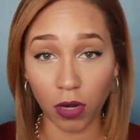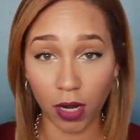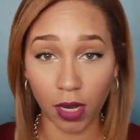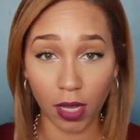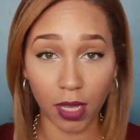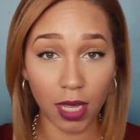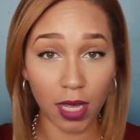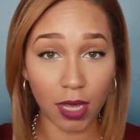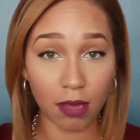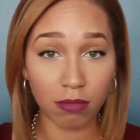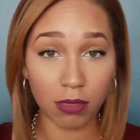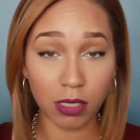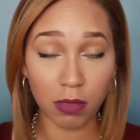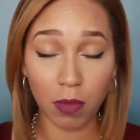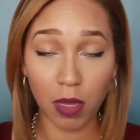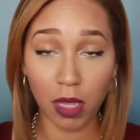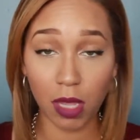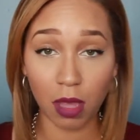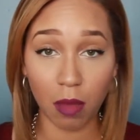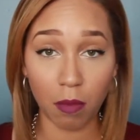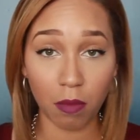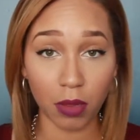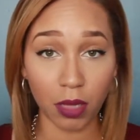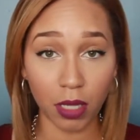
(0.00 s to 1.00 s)
It keeps me
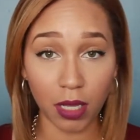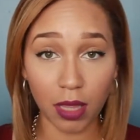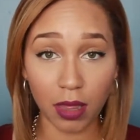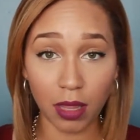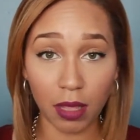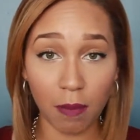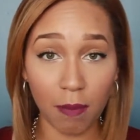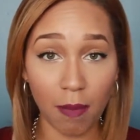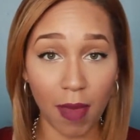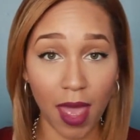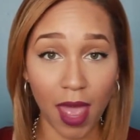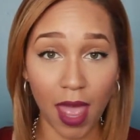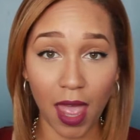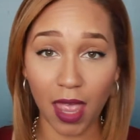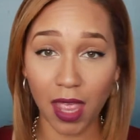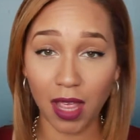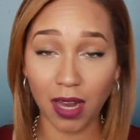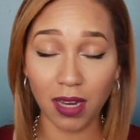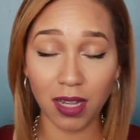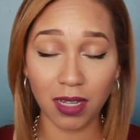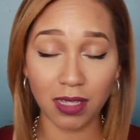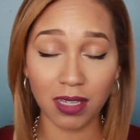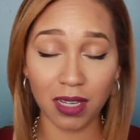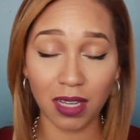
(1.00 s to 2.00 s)
completely matte.
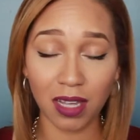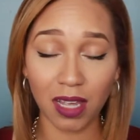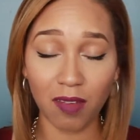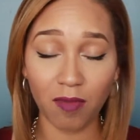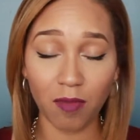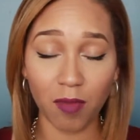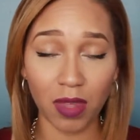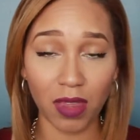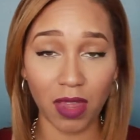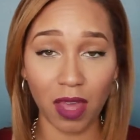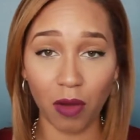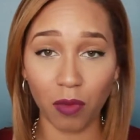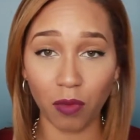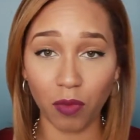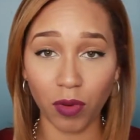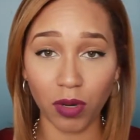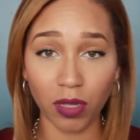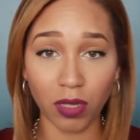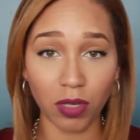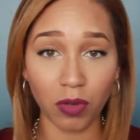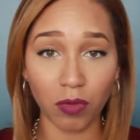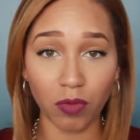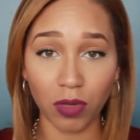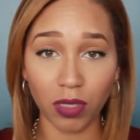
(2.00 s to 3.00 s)
It doesn't give me that
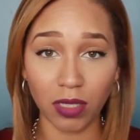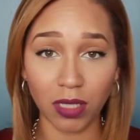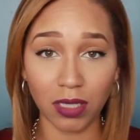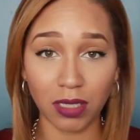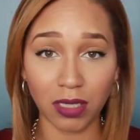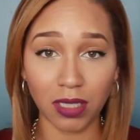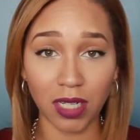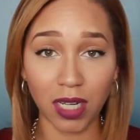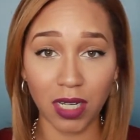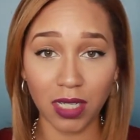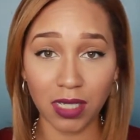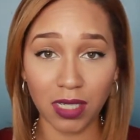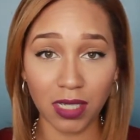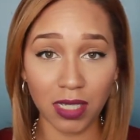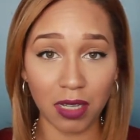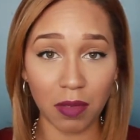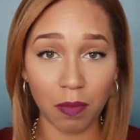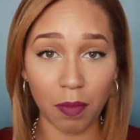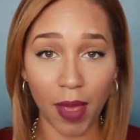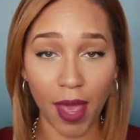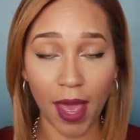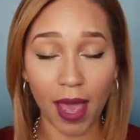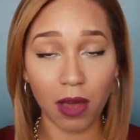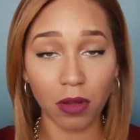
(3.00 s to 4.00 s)
really, really dusty
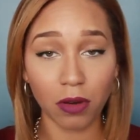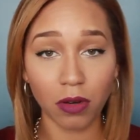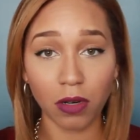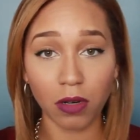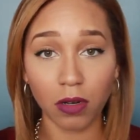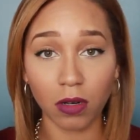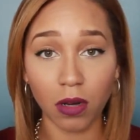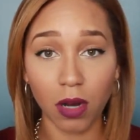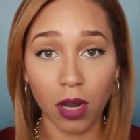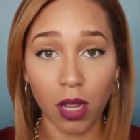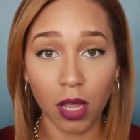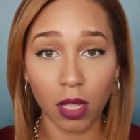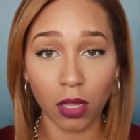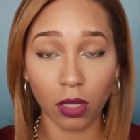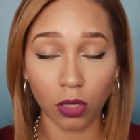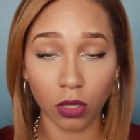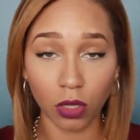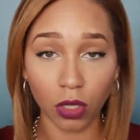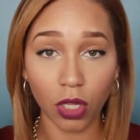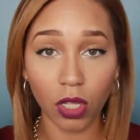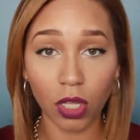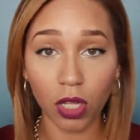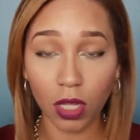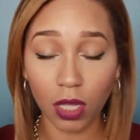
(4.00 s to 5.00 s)
powder
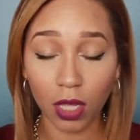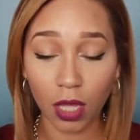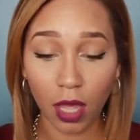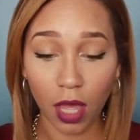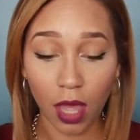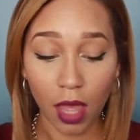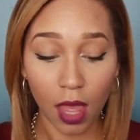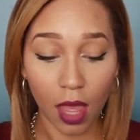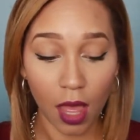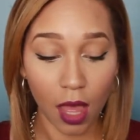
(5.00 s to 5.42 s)
look.